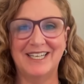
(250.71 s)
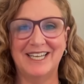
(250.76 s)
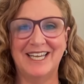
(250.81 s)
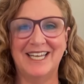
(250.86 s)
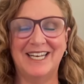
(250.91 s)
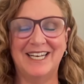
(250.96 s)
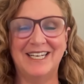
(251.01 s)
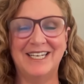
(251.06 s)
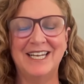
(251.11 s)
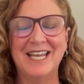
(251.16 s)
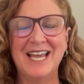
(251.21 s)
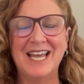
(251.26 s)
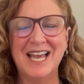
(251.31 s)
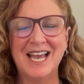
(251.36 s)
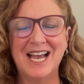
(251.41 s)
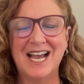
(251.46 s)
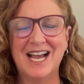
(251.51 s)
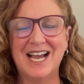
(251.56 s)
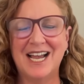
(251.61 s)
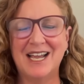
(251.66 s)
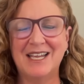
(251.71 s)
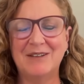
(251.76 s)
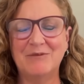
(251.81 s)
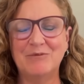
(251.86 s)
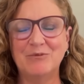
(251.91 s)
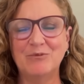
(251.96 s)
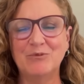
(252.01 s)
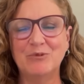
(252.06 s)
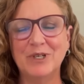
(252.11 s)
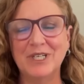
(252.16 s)
And I
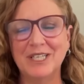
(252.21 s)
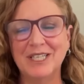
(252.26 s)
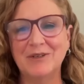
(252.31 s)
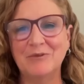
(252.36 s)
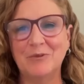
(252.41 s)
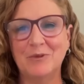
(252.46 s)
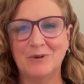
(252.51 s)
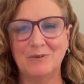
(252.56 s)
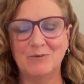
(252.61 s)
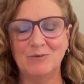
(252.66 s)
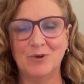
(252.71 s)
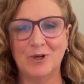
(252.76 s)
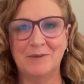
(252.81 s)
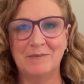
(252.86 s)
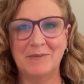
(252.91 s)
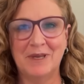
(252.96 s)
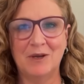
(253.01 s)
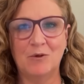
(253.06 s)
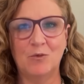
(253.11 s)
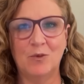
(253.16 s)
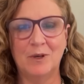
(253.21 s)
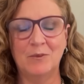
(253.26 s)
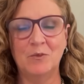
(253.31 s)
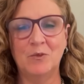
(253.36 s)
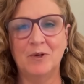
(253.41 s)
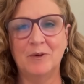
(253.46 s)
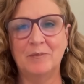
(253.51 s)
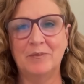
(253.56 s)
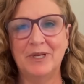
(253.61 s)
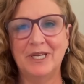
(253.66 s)
really want to make one
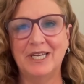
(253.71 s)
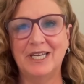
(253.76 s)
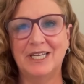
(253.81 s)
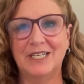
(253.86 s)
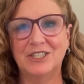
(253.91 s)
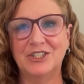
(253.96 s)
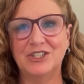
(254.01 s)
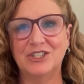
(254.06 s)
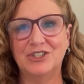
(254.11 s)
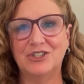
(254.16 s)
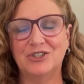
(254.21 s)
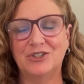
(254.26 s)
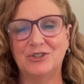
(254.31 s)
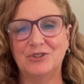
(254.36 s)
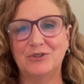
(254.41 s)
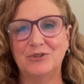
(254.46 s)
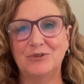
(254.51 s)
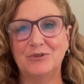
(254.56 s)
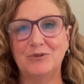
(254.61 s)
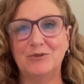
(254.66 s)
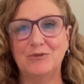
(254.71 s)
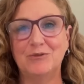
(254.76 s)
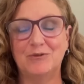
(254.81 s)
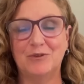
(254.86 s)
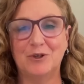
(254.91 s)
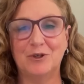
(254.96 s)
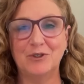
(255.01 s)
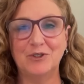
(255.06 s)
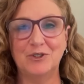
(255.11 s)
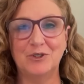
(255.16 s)
more pitch to
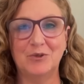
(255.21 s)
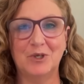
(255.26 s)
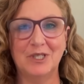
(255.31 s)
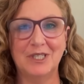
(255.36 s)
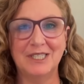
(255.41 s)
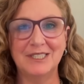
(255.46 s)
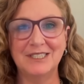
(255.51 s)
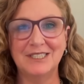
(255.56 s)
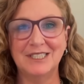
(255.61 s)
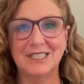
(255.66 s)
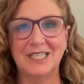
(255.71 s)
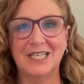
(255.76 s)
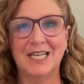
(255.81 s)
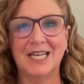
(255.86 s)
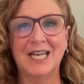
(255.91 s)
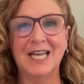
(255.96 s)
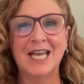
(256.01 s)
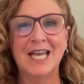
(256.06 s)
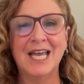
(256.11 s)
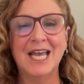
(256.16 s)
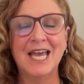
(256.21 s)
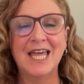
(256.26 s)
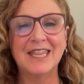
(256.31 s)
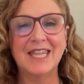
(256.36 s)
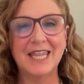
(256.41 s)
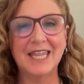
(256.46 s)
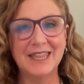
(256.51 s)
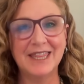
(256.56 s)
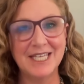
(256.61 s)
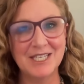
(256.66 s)
folks who are listening
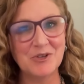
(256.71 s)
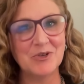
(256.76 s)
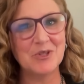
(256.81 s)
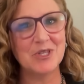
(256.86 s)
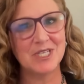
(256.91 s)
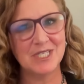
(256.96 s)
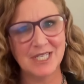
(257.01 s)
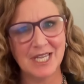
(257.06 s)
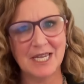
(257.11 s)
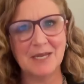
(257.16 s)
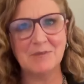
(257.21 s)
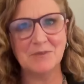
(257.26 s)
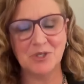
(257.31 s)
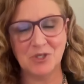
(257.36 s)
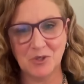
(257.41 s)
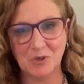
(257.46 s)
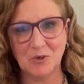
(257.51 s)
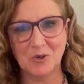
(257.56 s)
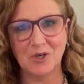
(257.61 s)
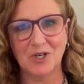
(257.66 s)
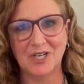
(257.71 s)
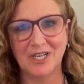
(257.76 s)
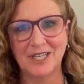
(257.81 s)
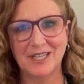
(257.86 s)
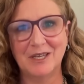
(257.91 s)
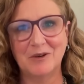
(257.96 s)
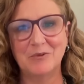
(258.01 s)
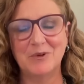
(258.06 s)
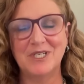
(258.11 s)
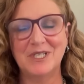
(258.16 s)
that these are the same story,
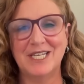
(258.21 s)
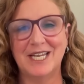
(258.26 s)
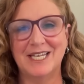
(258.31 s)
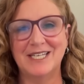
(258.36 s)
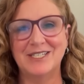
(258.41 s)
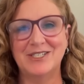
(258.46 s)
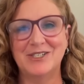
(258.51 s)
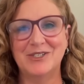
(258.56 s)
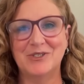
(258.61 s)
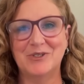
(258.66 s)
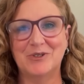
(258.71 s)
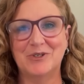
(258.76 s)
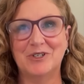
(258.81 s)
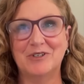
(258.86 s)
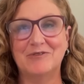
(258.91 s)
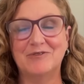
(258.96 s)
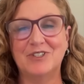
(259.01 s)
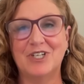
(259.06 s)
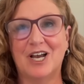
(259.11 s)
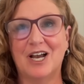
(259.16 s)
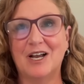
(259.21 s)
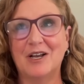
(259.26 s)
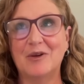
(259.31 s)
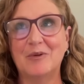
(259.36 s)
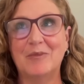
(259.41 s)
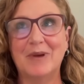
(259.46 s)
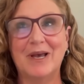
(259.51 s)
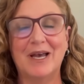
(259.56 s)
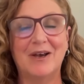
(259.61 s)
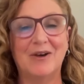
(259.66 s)
that we tend to sort of talk
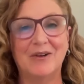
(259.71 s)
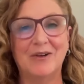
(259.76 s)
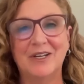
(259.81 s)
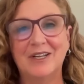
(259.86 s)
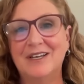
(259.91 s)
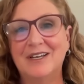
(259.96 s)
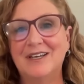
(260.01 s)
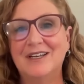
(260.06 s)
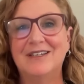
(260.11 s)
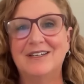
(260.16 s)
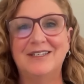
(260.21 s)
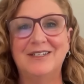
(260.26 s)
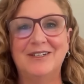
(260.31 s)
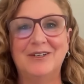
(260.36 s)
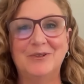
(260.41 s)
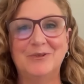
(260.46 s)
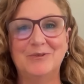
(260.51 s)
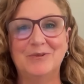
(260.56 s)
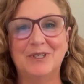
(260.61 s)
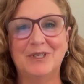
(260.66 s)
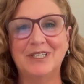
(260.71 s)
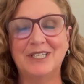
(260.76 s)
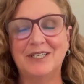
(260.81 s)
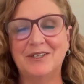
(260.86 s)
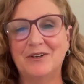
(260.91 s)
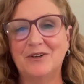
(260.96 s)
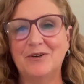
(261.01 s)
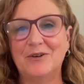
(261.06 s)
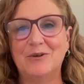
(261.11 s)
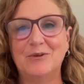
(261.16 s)
about you know,
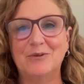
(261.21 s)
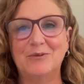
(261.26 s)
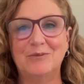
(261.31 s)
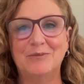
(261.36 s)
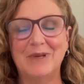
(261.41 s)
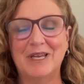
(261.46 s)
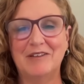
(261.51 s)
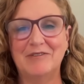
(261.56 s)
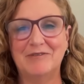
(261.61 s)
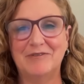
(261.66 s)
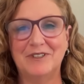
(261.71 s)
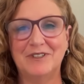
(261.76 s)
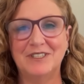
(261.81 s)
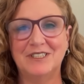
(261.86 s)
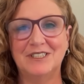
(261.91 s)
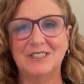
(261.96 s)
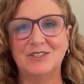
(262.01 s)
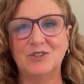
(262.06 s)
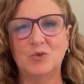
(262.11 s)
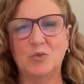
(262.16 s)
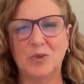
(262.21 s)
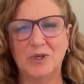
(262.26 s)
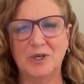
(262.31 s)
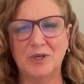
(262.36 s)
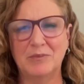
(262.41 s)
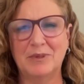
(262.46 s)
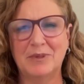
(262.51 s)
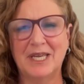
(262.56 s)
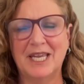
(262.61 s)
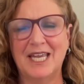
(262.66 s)
Alito malfeasance,
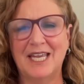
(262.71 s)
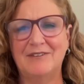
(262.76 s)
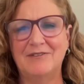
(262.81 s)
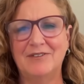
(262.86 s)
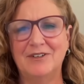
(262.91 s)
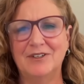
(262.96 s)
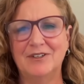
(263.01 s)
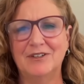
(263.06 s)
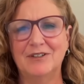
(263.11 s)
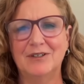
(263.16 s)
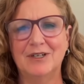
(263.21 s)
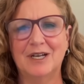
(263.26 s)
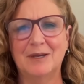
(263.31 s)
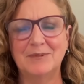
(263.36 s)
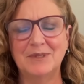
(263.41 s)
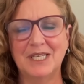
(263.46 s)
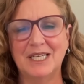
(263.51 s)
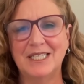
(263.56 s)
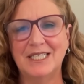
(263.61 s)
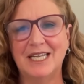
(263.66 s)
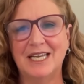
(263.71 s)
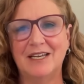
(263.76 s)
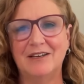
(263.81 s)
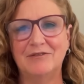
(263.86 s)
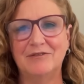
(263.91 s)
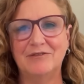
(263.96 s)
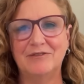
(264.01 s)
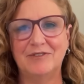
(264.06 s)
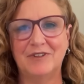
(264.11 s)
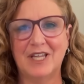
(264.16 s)
weird behavior, upside down
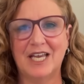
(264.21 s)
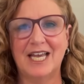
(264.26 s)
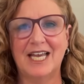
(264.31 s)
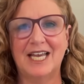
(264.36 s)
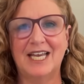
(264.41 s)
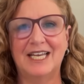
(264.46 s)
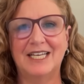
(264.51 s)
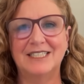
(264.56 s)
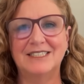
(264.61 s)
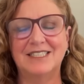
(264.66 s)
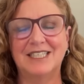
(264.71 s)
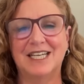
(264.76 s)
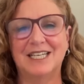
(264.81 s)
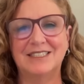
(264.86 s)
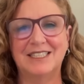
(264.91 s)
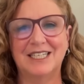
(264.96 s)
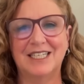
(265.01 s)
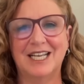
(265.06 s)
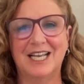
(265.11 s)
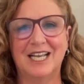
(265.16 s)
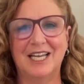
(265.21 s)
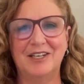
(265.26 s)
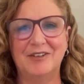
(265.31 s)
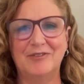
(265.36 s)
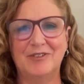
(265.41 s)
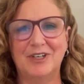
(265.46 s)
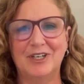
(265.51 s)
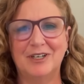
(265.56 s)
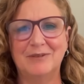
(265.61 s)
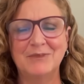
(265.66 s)
flags as a kind of
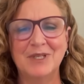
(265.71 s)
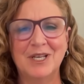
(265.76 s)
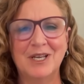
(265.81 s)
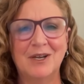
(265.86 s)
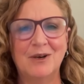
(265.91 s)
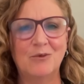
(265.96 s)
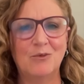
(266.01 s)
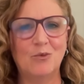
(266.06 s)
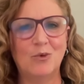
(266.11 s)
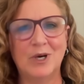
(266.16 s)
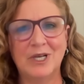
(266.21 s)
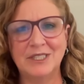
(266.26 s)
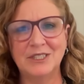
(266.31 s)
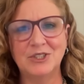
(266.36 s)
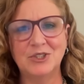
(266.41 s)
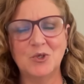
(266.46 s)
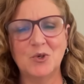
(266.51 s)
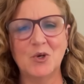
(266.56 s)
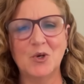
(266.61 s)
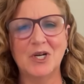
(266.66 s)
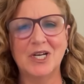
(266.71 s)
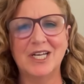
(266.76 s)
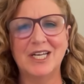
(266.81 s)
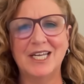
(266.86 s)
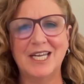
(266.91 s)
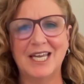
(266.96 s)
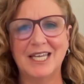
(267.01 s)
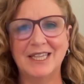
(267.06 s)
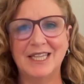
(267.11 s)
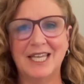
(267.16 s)
a one story,
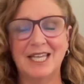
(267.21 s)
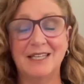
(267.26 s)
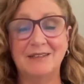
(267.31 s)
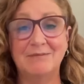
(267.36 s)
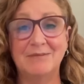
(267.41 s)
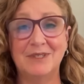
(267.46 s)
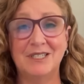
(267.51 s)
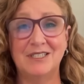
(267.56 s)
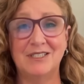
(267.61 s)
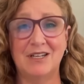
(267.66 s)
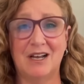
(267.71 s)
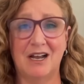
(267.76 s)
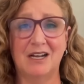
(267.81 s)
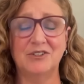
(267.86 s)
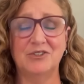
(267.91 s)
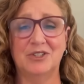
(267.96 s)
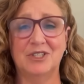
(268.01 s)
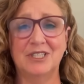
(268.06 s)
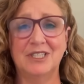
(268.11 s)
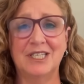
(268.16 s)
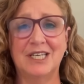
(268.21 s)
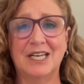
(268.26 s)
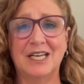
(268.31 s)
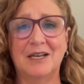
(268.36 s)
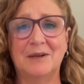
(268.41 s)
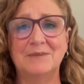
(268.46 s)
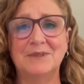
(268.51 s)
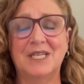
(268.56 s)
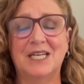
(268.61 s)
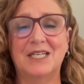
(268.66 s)
and then the doctrine that
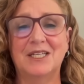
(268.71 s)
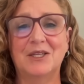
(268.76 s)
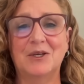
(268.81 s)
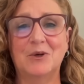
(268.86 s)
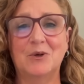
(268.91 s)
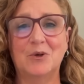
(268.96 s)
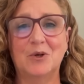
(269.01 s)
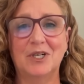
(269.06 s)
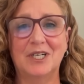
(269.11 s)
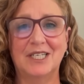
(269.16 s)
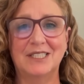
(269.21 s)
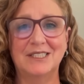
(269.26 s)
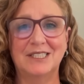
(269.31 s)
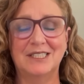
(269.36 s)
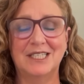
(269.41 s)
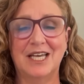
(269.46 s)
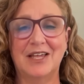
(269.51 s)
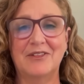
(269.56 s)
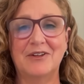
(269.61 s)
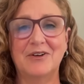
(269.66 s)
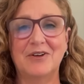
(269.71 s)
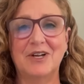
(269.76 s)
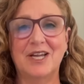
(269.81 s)
comes out of the court as another.